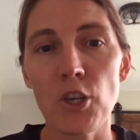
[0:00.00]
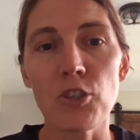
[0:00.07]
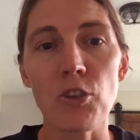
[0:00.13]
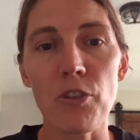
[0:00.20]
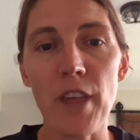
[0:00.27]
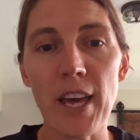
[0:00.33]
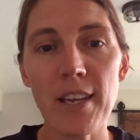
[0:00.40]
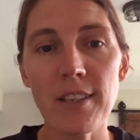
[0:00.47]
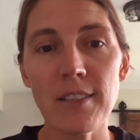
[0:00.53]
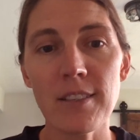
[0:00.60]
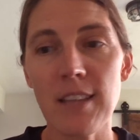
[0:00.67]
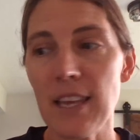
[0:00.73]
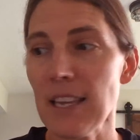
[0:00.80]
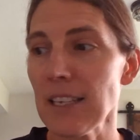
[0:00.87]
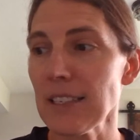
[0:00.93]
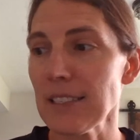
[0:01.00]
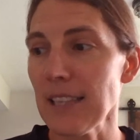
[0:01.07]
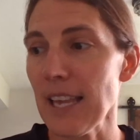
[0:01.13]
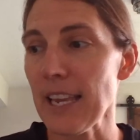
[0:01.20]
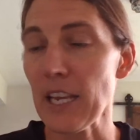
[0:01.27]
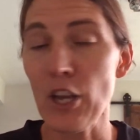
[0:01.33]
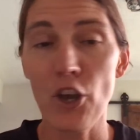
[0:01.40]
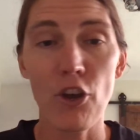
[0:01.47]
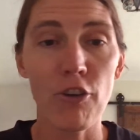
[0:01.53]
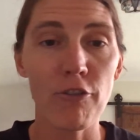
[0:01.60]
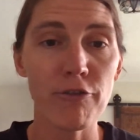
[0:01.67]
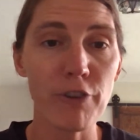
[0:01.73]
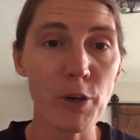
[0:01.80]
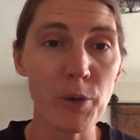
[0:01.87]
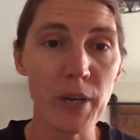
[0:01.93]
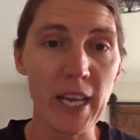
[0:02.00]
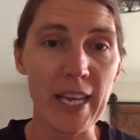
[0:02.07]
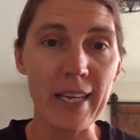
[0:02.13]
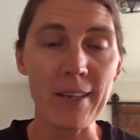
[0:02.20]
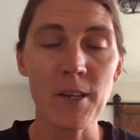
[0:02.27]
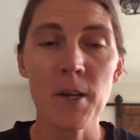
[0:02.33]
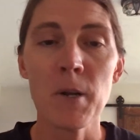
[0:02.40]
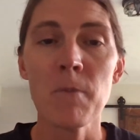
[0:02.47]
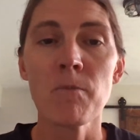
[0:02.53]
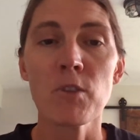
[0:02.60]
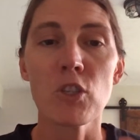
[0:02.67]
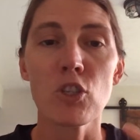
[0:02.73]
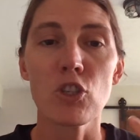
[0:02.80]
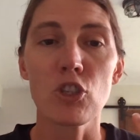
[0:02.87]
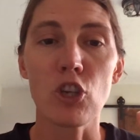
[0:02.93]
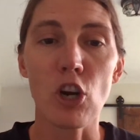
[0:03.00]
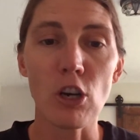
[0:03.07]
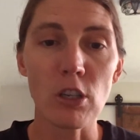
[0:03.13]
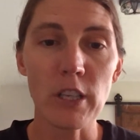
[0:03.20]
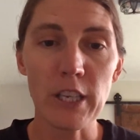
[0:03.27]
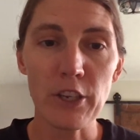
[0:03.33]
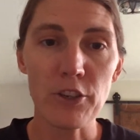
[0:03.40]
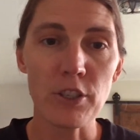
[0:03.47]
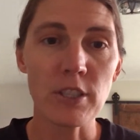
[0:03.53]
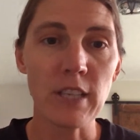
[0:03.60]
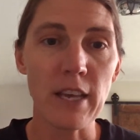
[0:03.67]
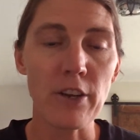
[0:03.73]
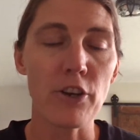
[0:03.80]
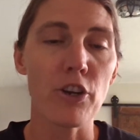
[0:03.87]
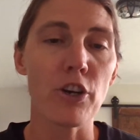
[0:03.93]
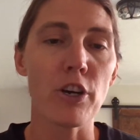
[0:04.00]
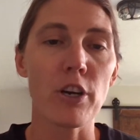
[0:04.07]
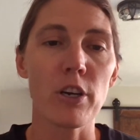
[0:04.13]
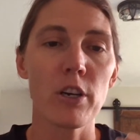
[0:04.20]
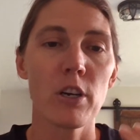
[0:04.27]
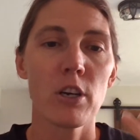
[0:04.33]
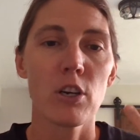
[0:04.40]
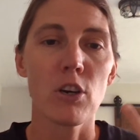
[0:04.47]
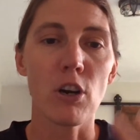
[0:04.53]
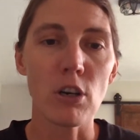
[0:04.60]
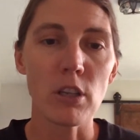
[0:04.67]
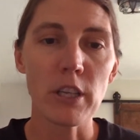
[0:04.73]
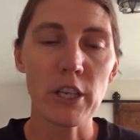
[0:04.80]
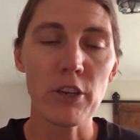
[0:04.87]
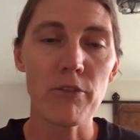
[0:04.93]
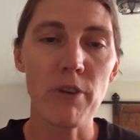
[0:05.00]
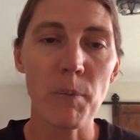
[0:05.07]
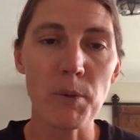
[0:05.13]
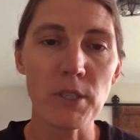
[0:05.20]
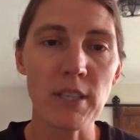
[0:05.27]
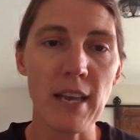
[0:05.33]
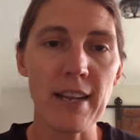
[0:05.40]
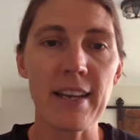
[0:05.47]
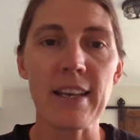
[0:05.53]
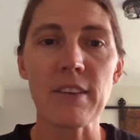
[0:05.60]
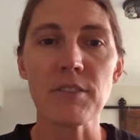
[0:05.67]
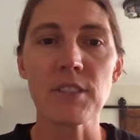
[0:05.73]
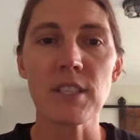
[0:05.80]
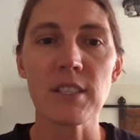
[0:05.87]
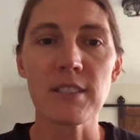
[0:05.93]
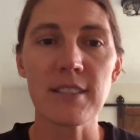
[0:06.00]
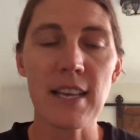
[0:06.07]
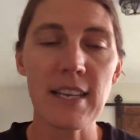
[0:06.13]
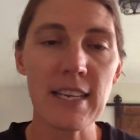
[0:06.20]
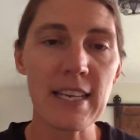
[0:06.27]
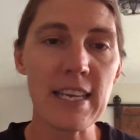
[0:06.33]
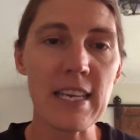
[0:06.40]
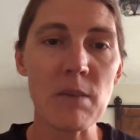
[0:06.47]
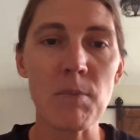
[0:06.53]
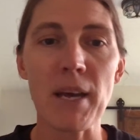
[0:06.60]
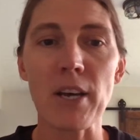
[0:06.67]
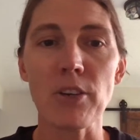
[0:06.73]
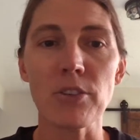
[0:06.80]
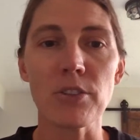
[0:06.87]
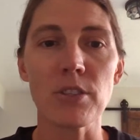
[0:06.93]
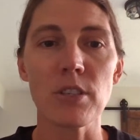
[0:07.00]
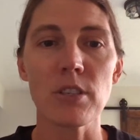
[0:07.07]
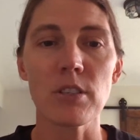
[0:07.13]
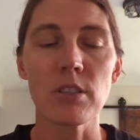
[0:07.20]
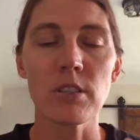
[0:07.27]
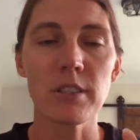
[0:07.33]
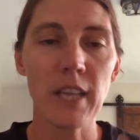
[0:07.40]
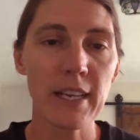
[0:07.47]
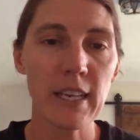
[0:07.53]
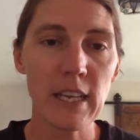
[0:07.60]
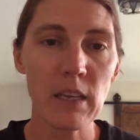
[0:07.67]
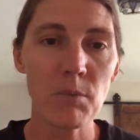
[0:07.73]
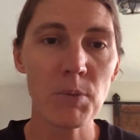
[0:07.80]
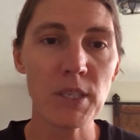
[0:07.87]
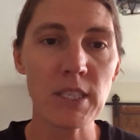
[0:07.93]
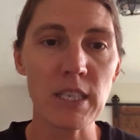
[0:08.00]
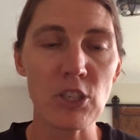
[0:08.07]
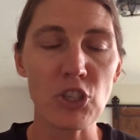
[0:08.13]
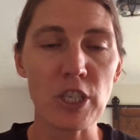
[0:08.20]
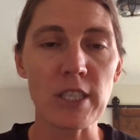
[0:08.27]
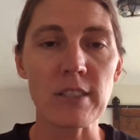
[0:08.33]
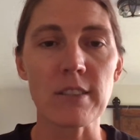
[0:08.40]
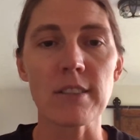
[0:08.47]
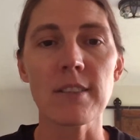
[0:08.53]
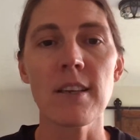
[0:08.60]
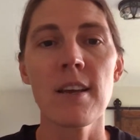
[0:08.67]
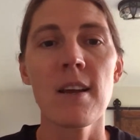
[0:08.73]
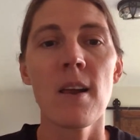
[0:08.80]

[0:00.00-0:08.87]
So that is things like voting, calling your senator, calling your representatives, sending emails, signing petitions.